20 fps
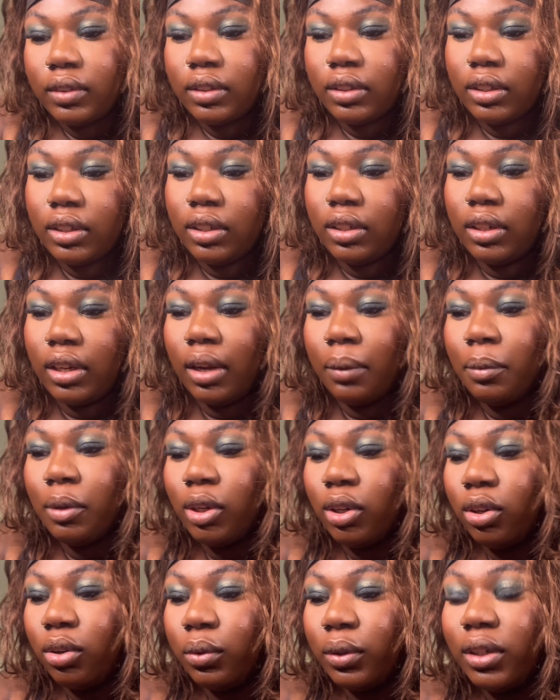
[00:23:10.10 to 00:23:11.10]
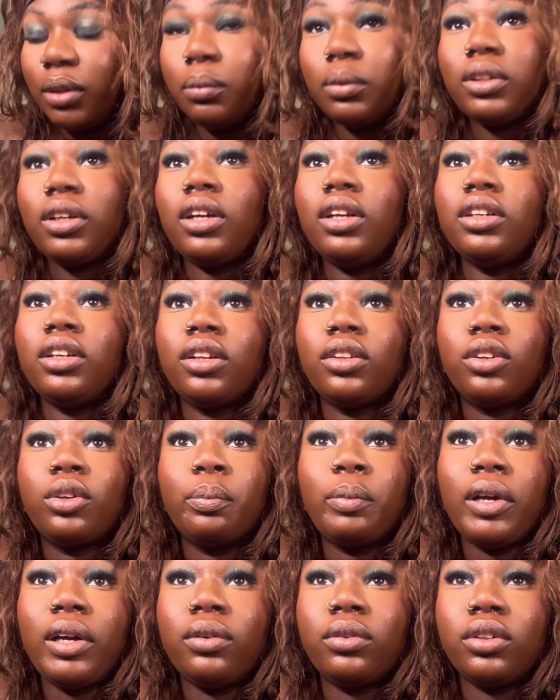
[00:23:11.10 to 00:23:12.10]
And now I'm gonna go in another
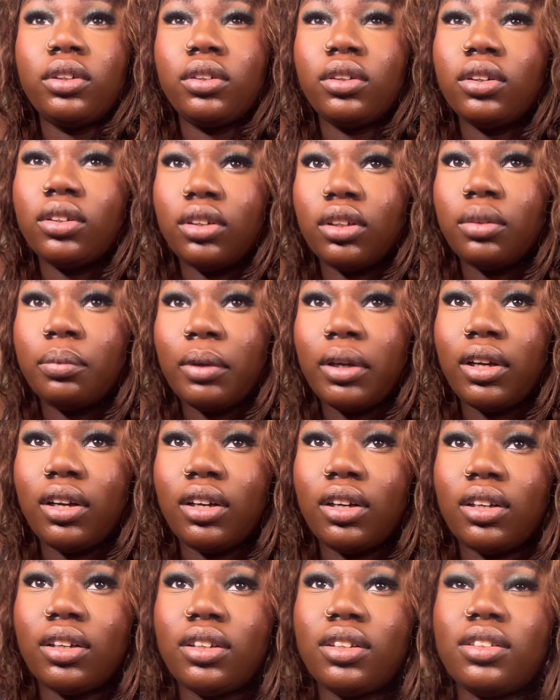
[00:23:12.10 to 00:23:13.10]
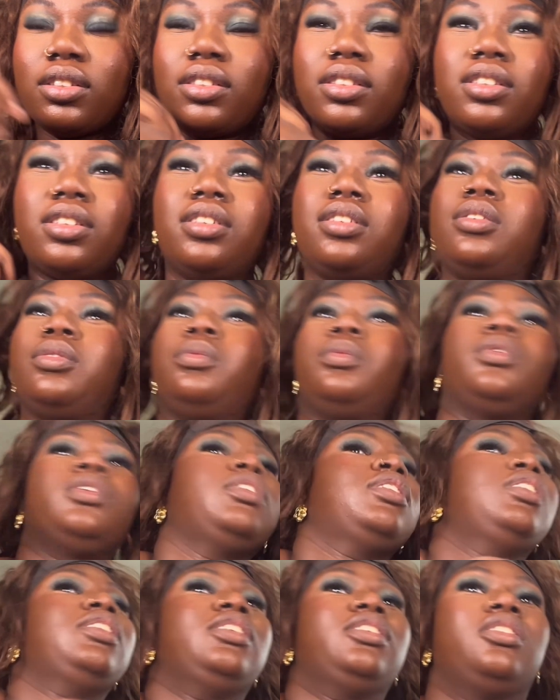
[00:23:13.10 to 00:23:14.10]
powder under my eyes because one
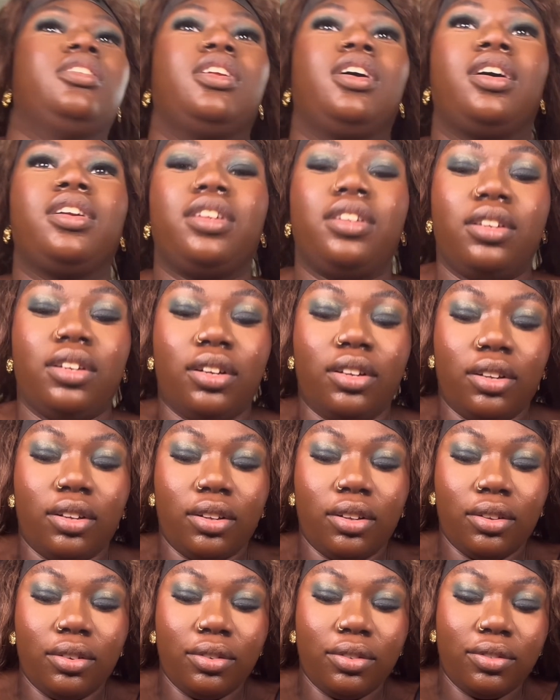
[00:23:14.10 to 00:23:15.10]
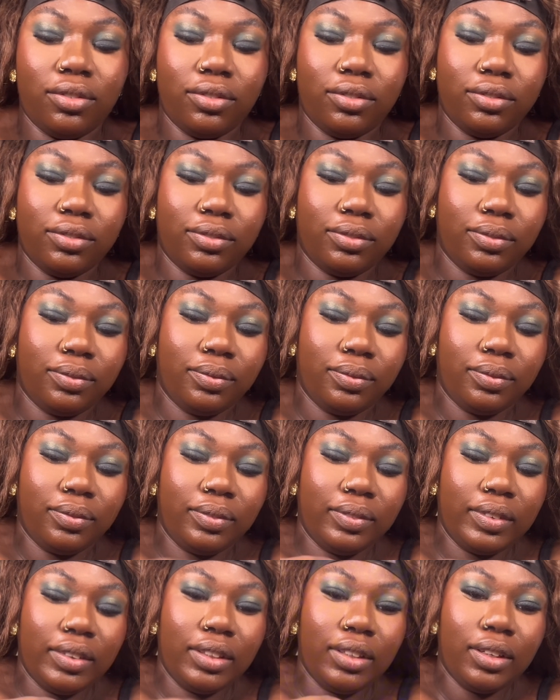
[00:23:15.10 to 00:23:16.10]
is not enough,
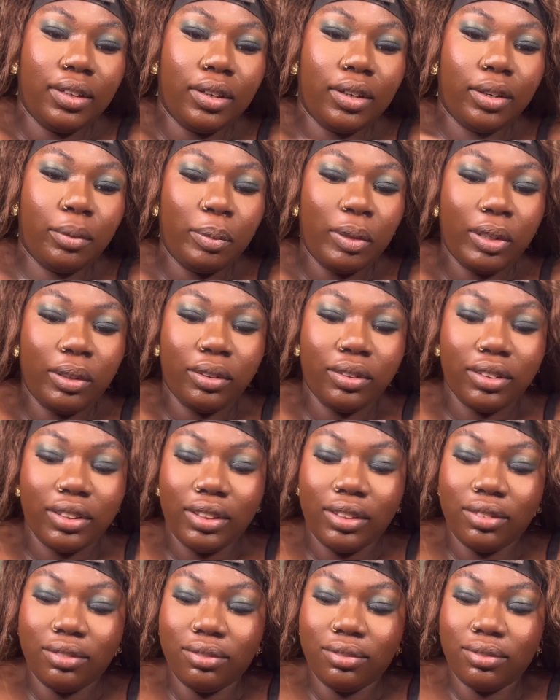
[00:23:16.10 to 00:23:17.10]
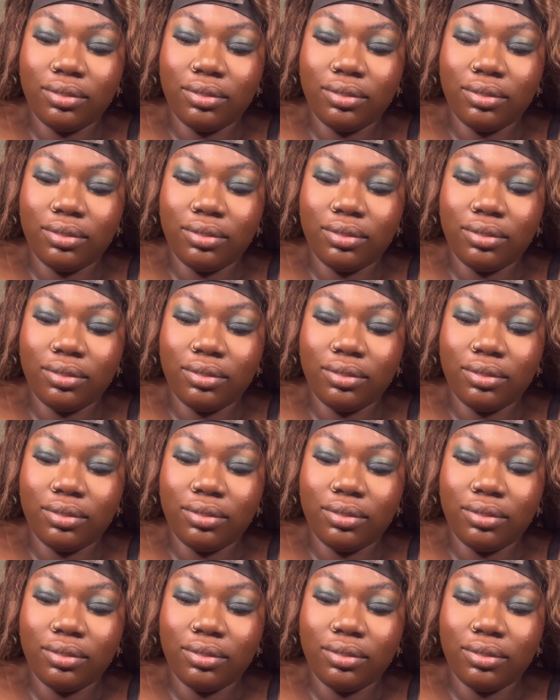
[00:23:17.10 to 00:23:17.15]
apparently.